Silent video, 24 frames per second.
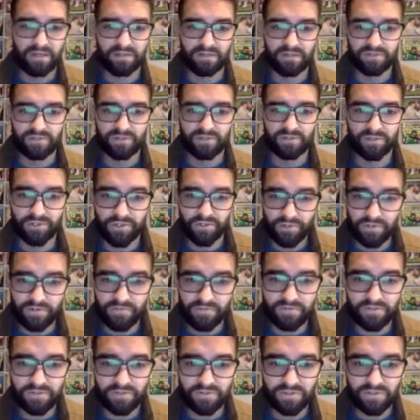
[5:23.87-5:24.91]
So the
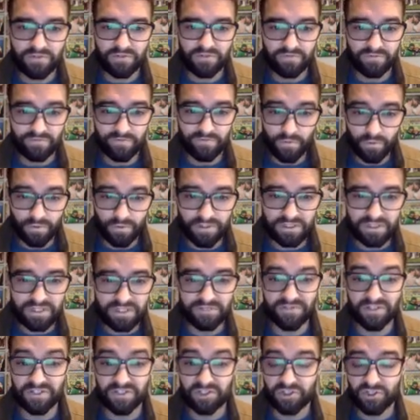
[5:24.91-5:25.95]
universal force
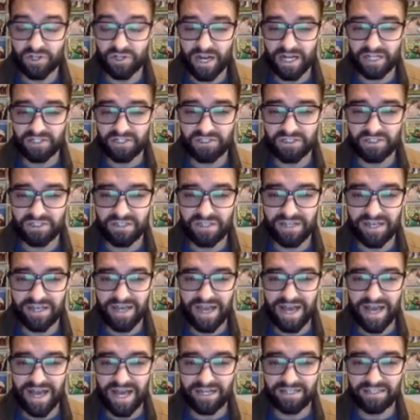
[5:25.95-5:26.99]
of attraction
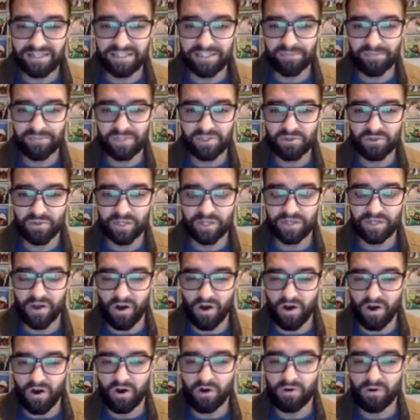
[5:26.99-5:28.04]
acting between
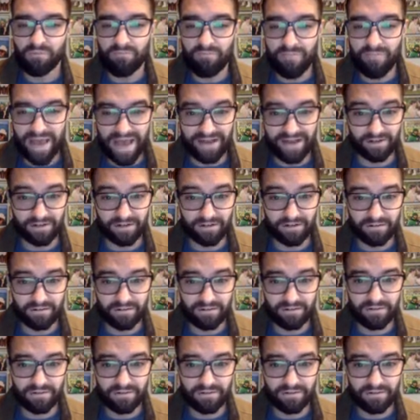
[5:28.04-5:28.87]
all matter,